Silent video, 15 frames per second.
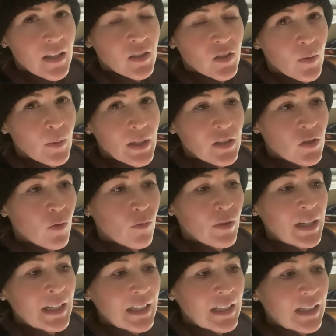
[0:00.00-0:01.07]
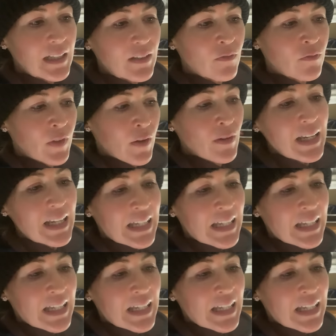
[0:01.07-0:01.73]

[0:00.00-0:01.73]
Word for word: so it's not really very